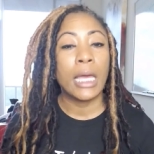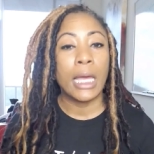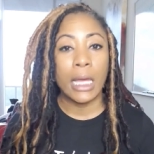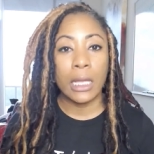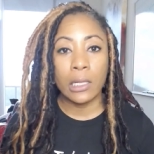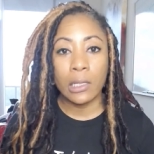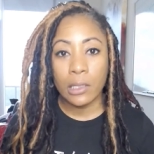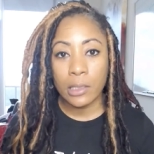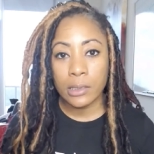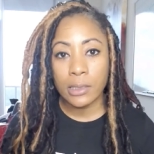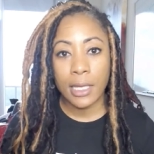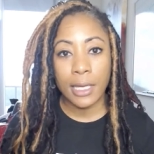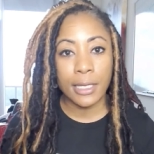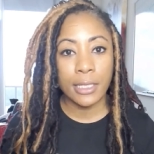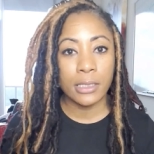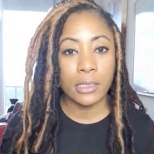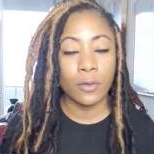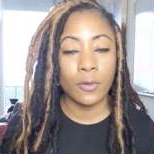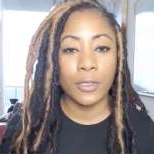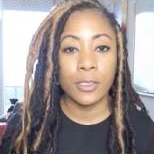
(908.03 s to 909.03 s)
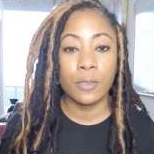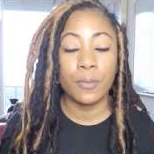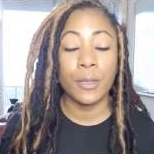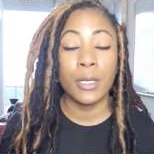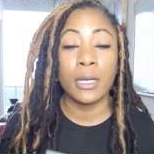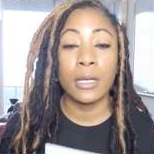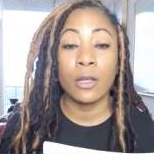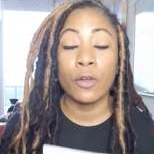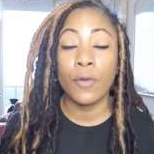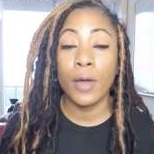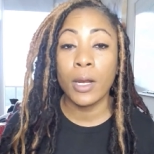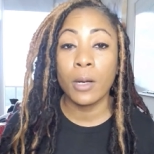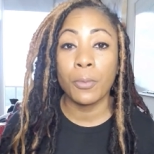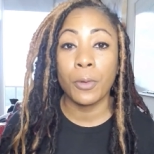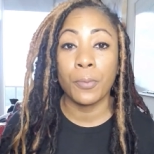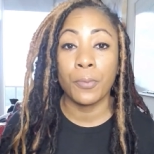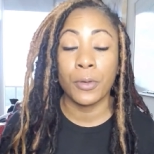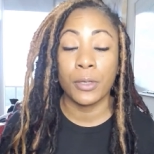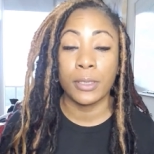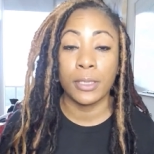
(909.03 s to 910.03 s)
It looks like it's going to be an
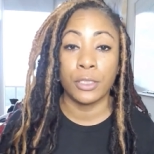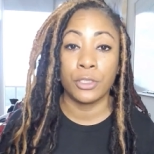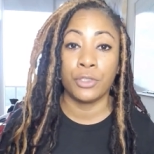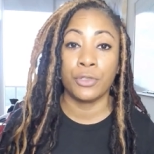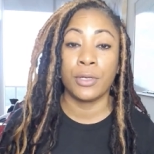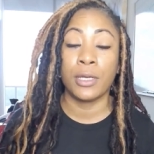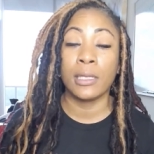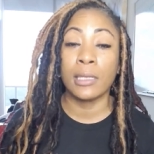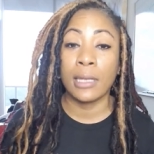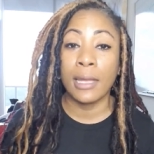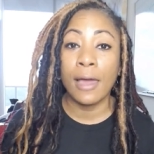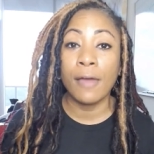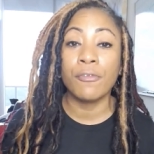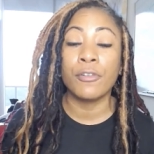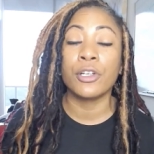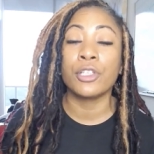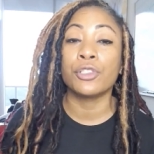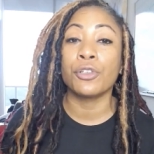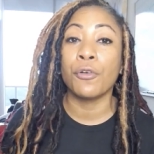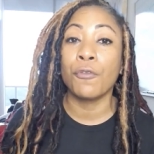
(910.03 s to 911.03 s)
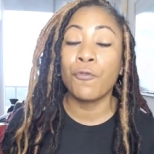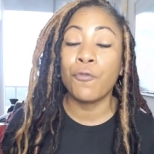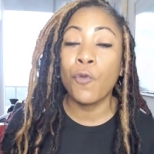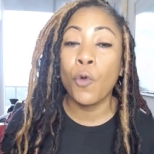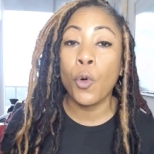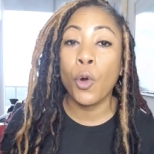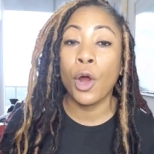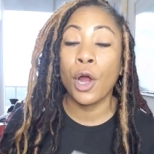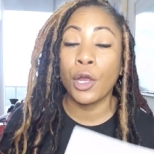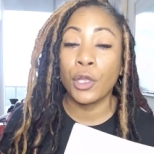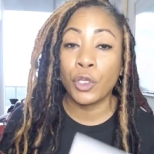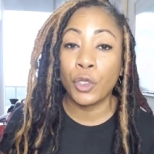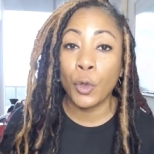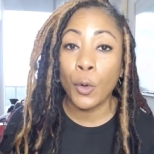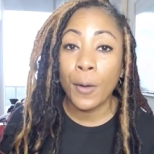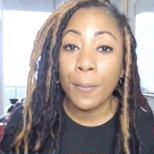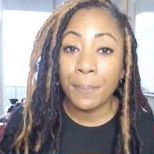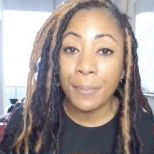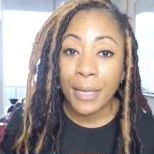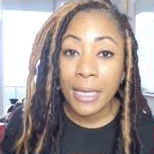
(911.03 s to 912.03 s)
incredible book that you can leverage for
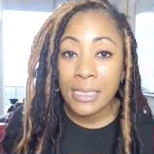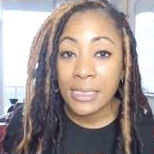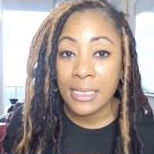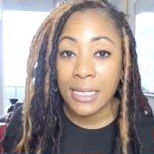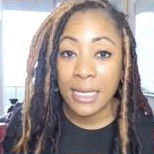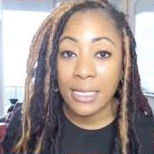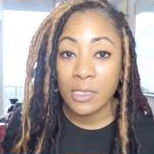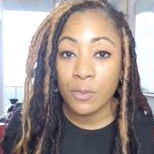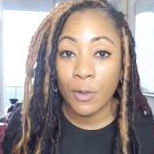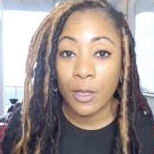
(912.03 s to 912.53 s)
your business,